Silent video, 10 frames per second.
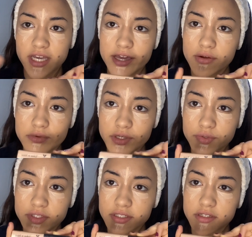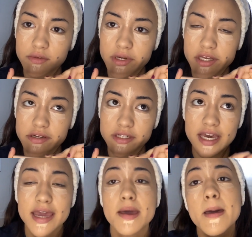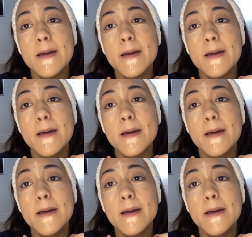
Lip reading: I don't use this on a regular day,